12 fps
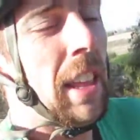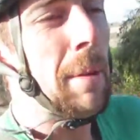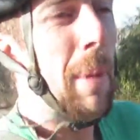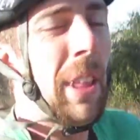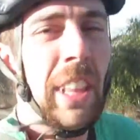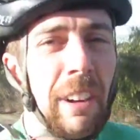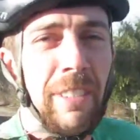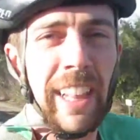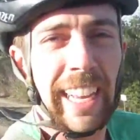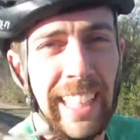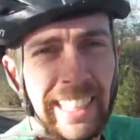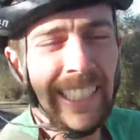They've been there for
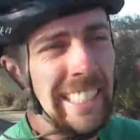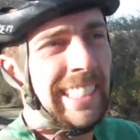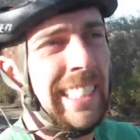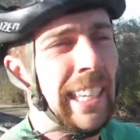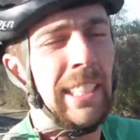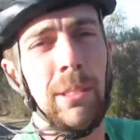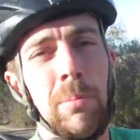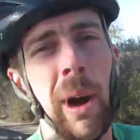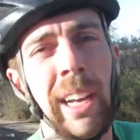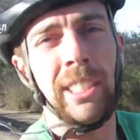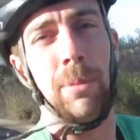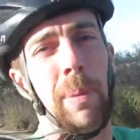like at least 6
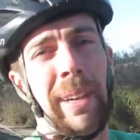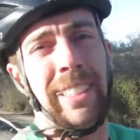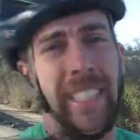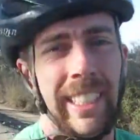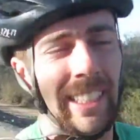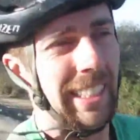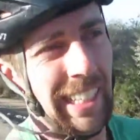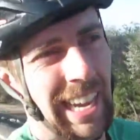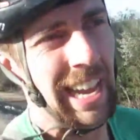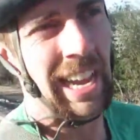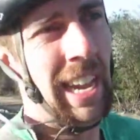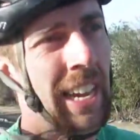months, basically.
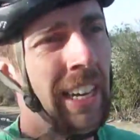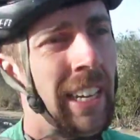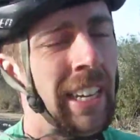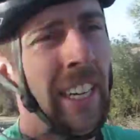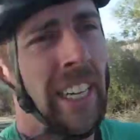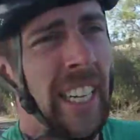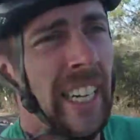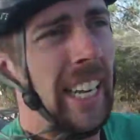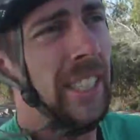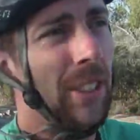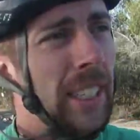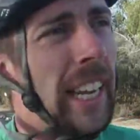
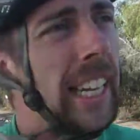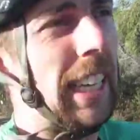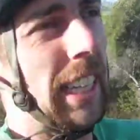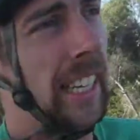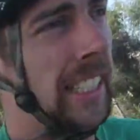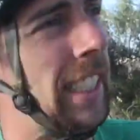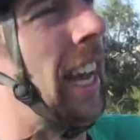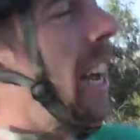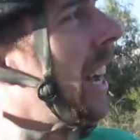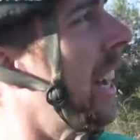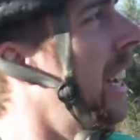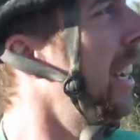It's ridiculous.
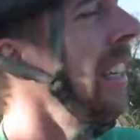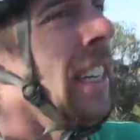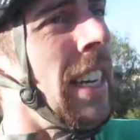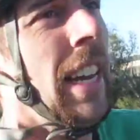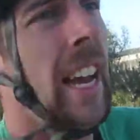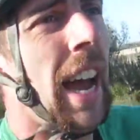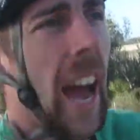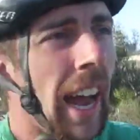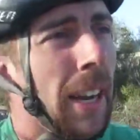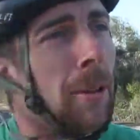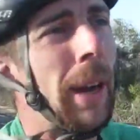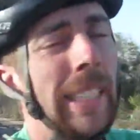
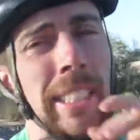Anyway,